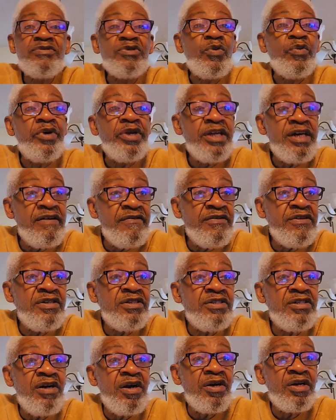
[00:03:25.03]
or whatever you're
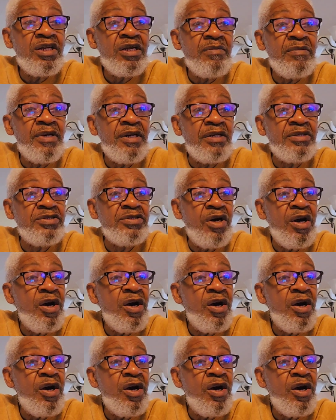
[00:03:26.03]
talking about, you're